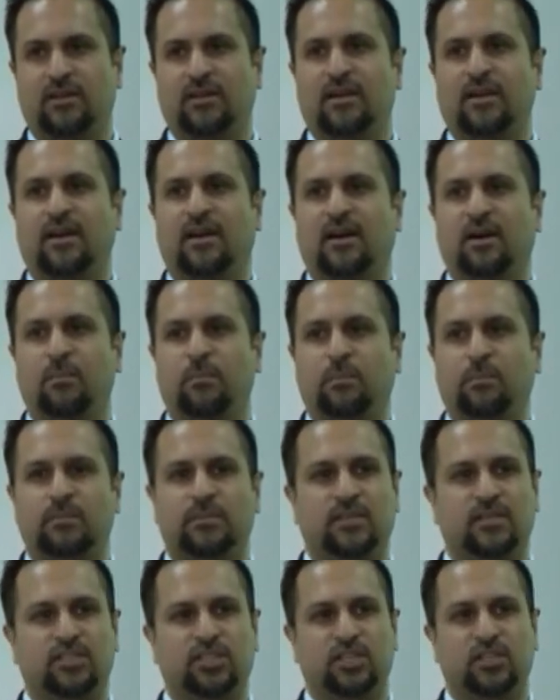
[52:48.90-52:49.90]
um,
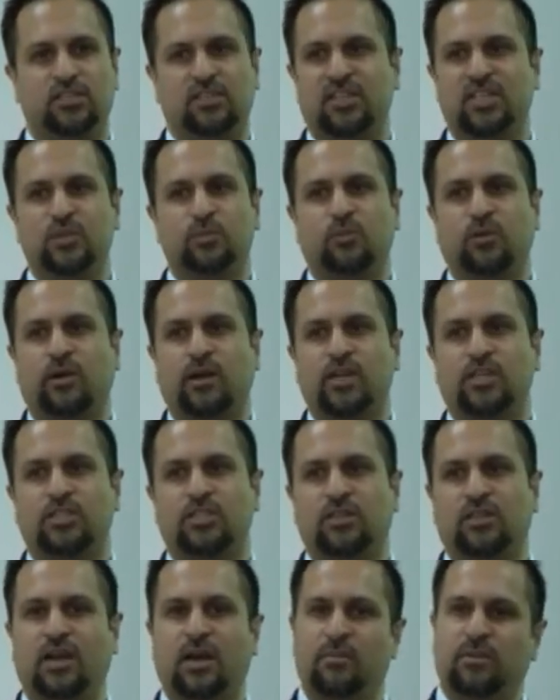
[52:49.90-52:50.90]
that she's an
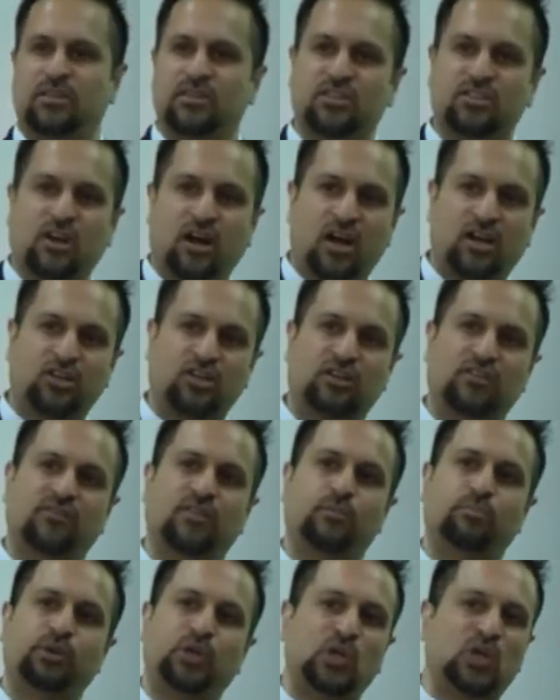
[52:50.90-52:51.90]
inspiration. I mean, this doctrine of the
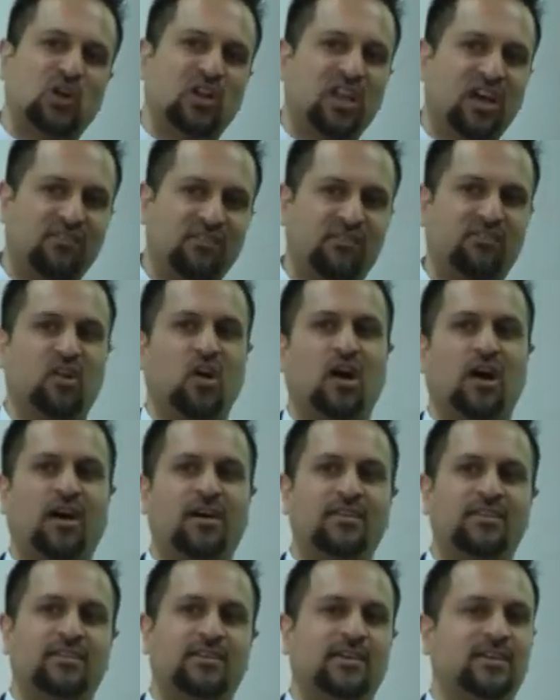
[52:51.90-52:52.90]
pure love of God,
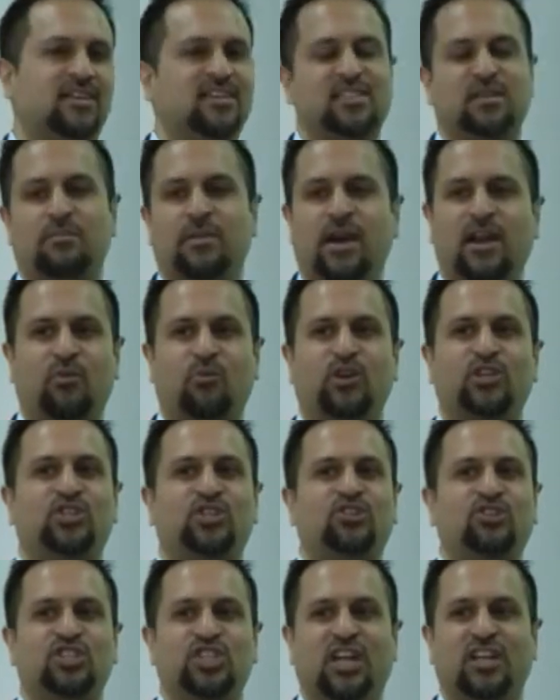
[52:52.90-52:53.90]
it doesn't matter what
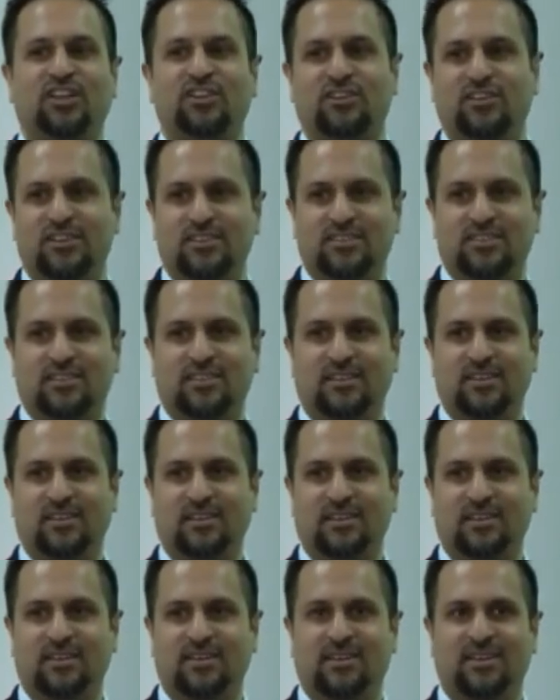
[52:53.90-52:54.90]
your gender is.
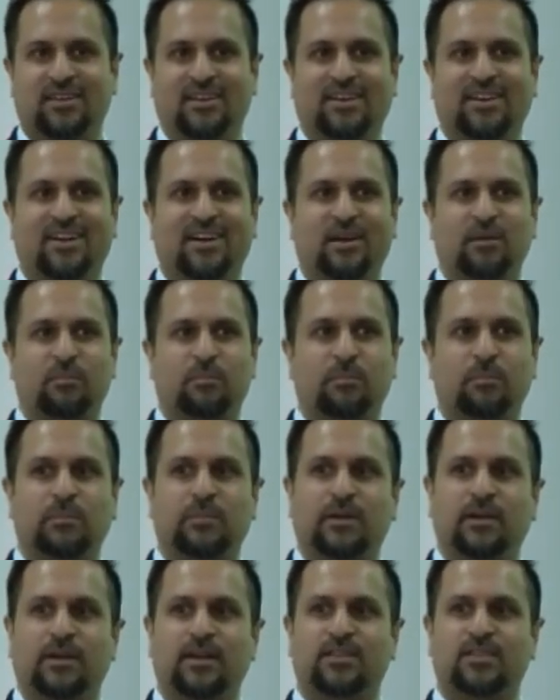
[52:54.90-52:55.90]
Um,
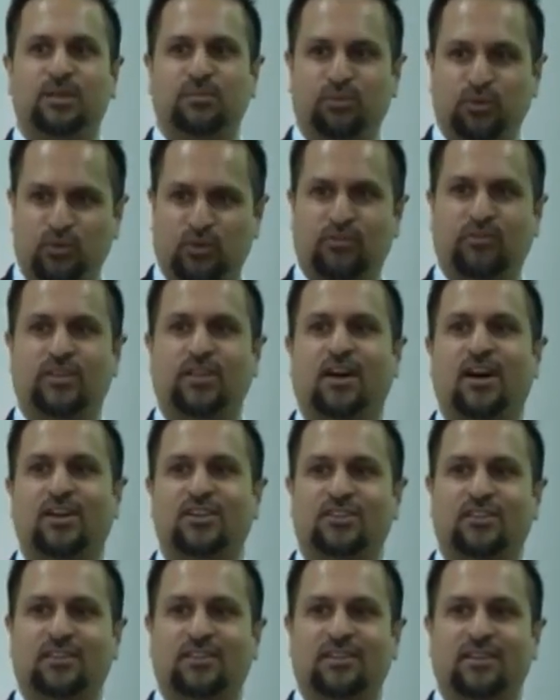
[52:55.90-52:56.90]
it's a beautiful doctrine.
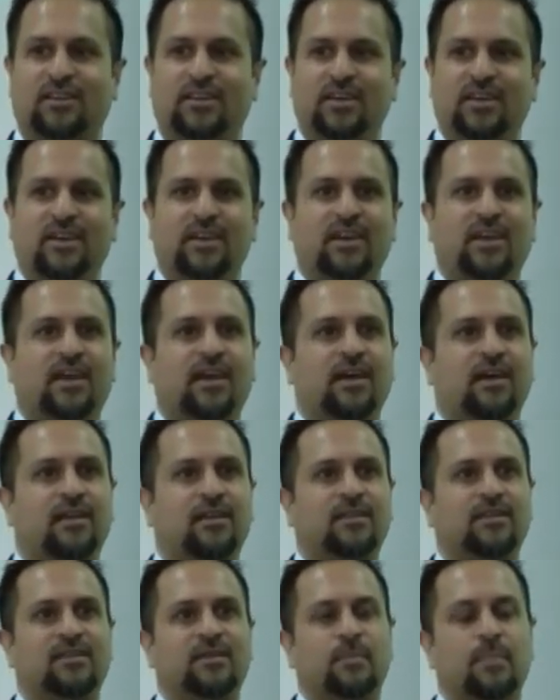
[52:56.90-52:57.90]

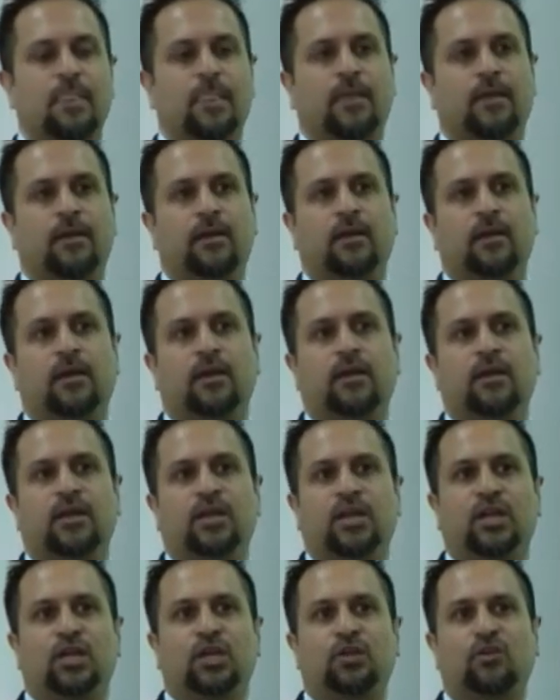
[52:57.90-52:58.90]
And,
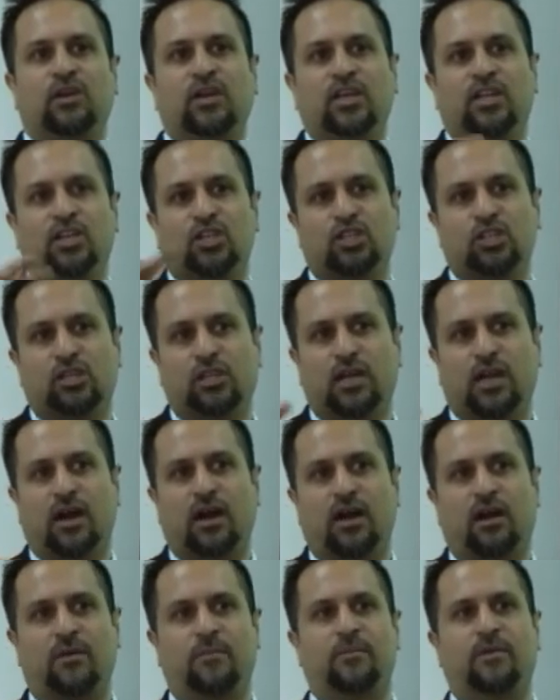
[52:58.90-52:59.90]
you know, initially,
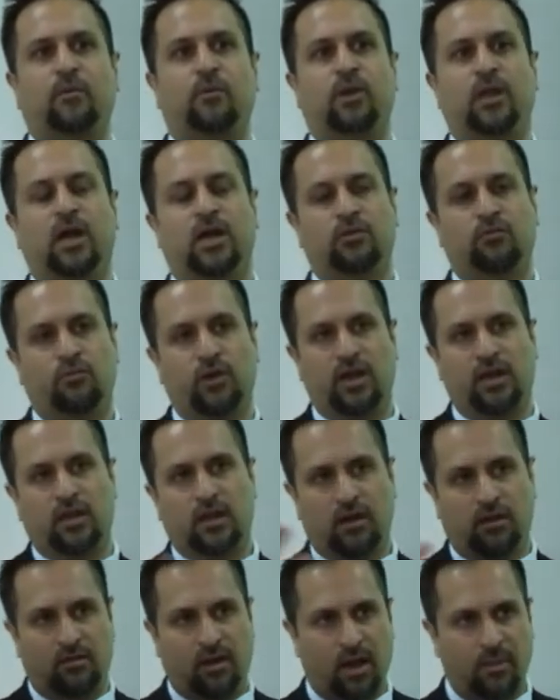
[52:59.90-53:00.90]
when I read
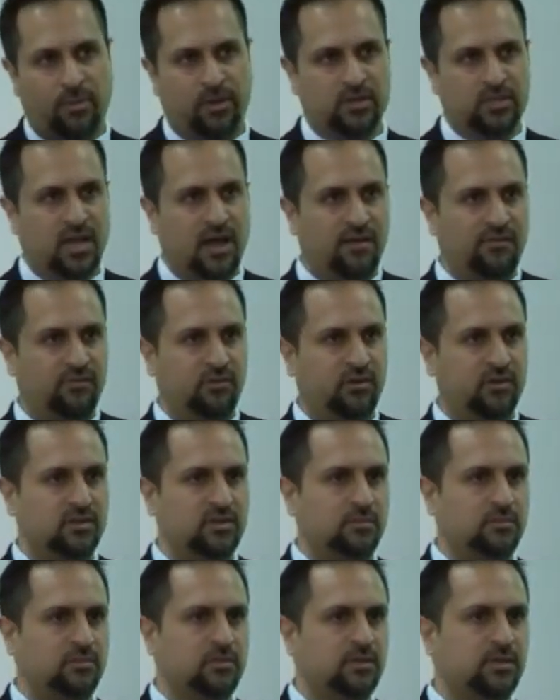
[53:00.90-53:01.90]
Rabia's
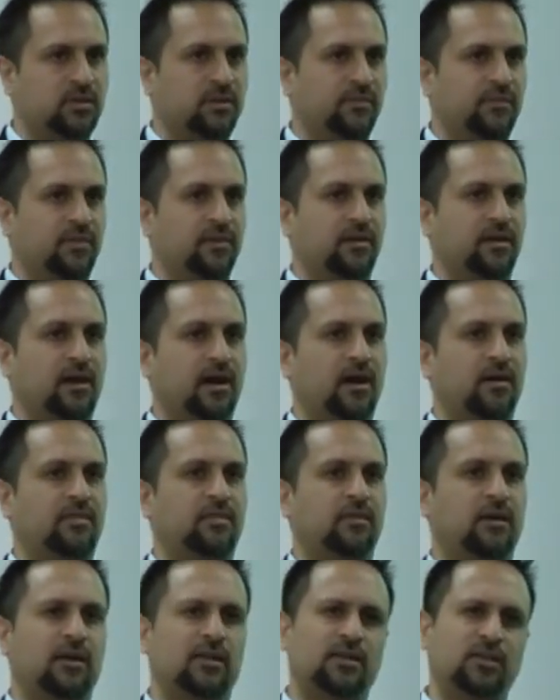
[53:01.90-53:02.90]
aphorisms, I
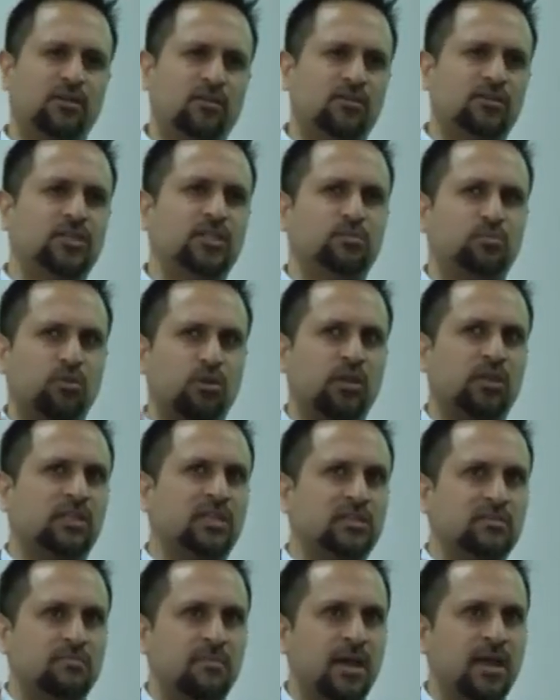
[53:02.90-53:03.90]
thought, you know, she's putting
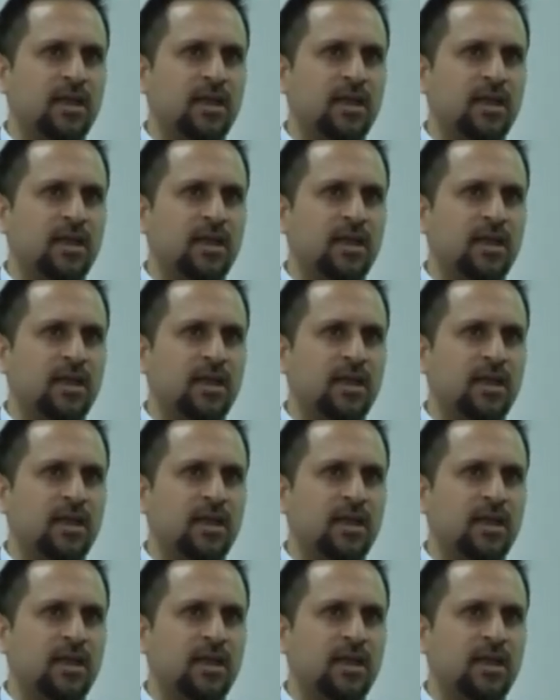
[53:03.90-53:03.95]
these men